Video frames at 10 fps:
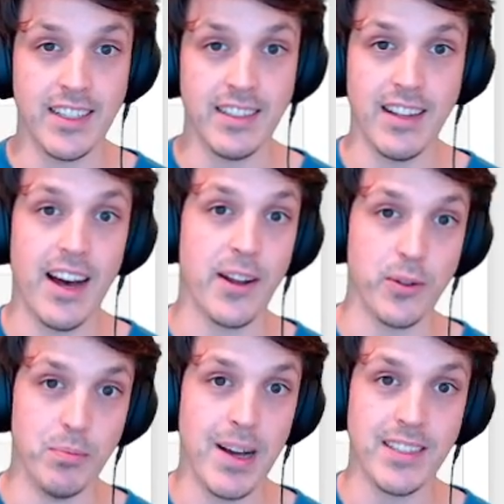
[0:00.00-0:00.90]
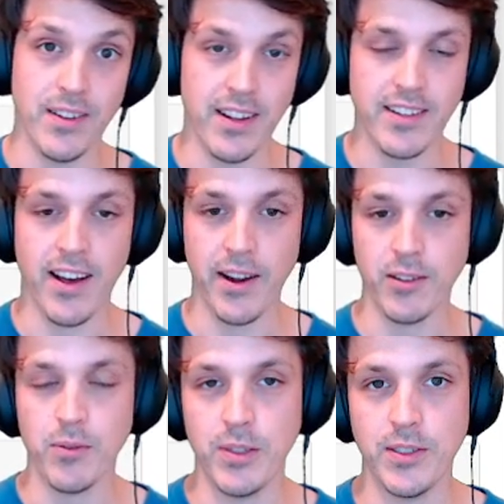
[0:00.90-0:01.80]
article based on a
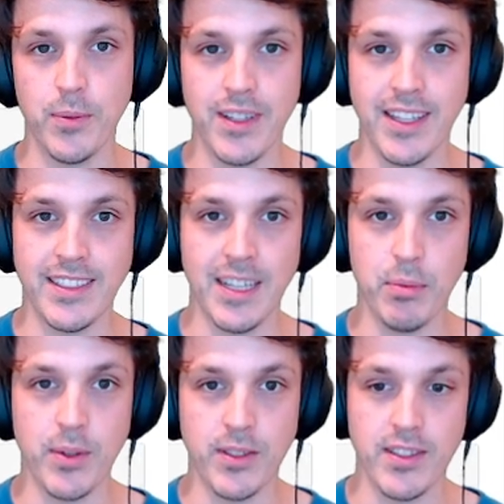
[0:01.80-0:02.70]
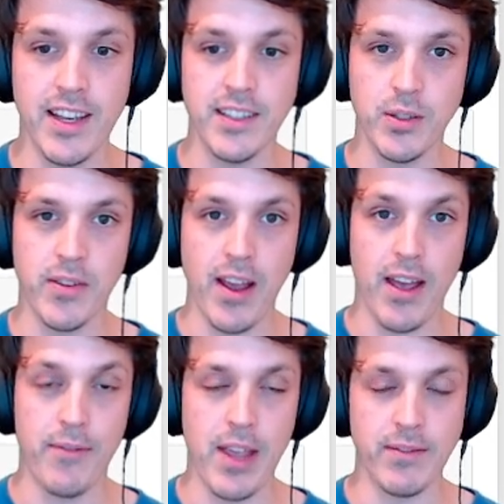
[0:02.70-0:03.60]
title, which is what the example we used there. So
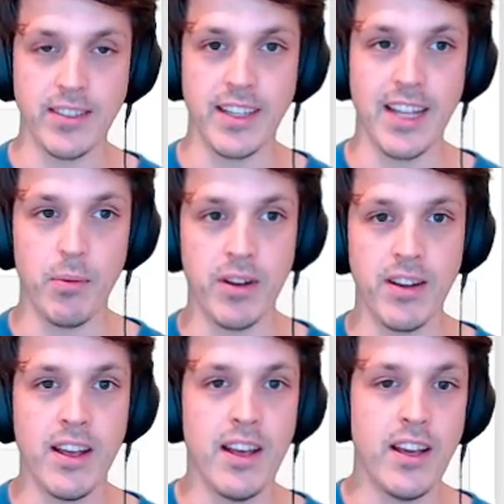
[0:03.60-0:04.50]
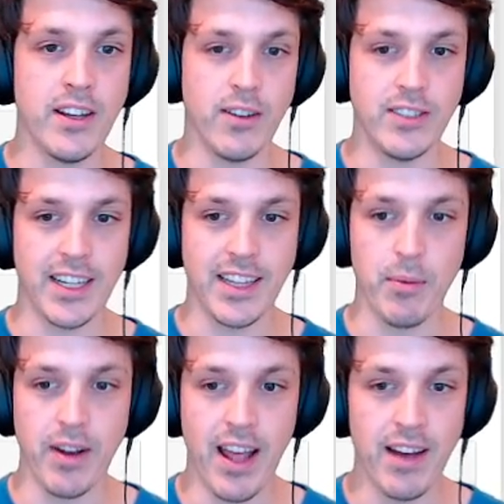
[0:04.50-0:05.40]
if you haven't seen that one, go check that
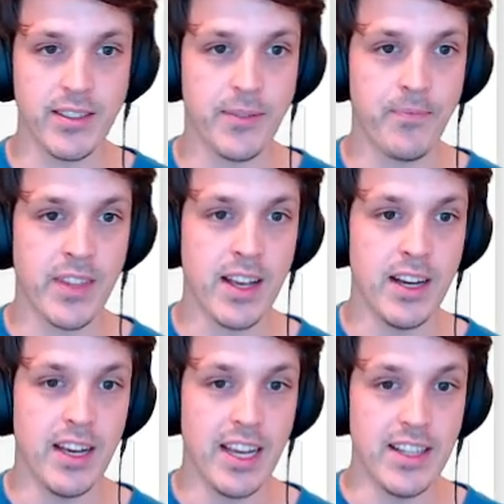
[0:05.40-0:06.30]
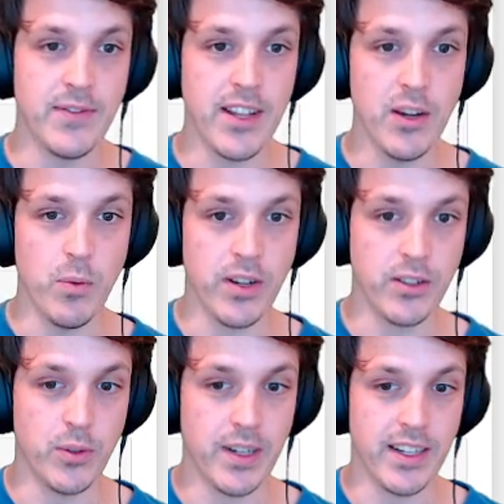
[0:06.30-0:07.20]
one out. In this video, we're
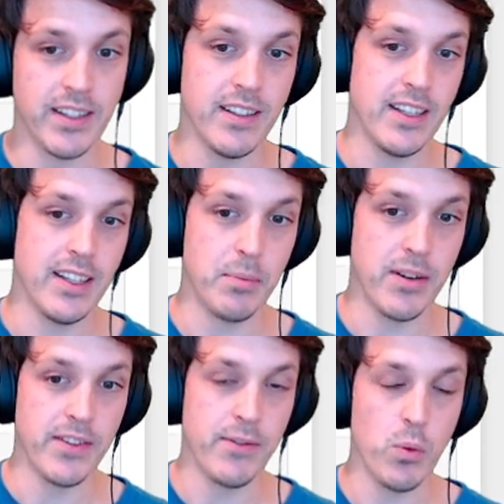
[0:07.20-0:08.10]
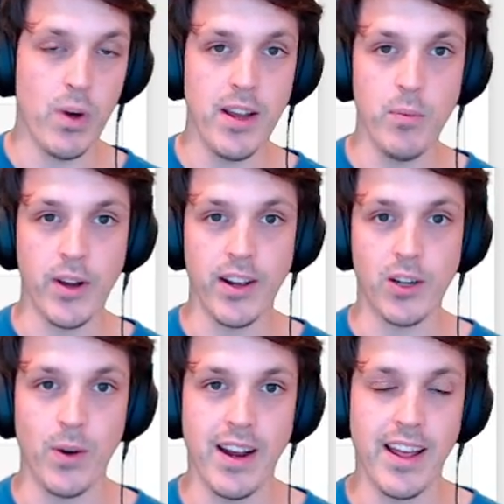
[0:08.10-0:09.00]
doing it a little bit of a different way. We're going to
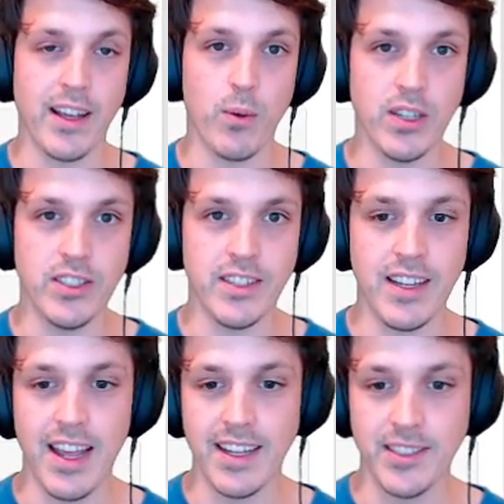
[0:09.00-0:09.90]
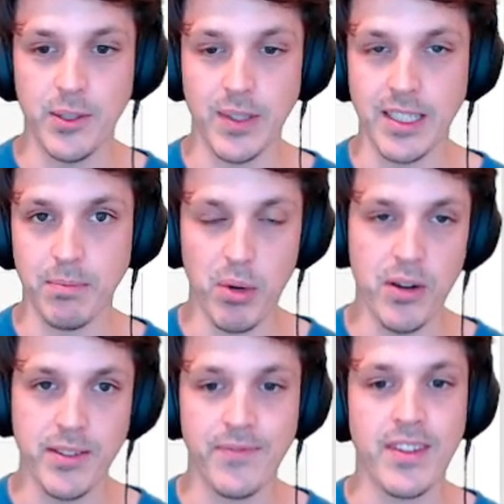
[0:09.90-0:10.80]
create a question answering
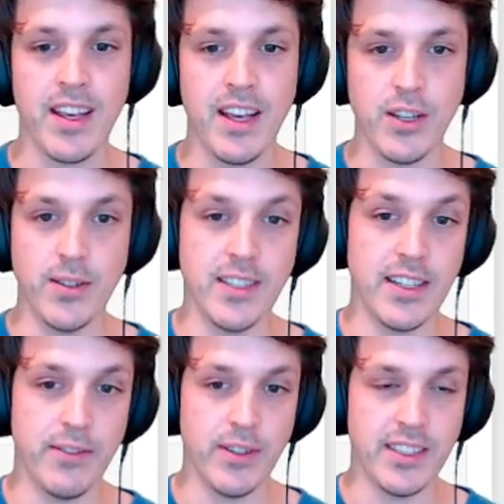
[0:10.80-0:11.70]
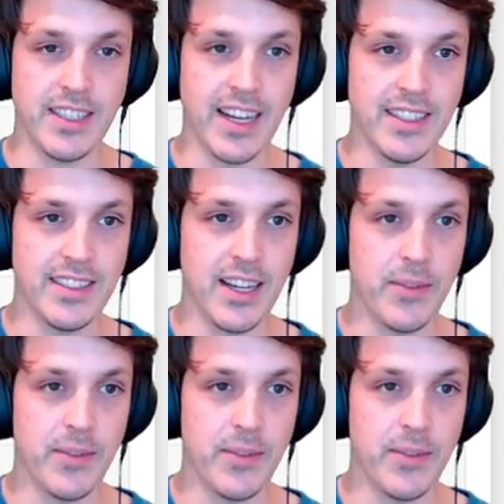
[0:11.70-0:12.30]
bot using a different data set.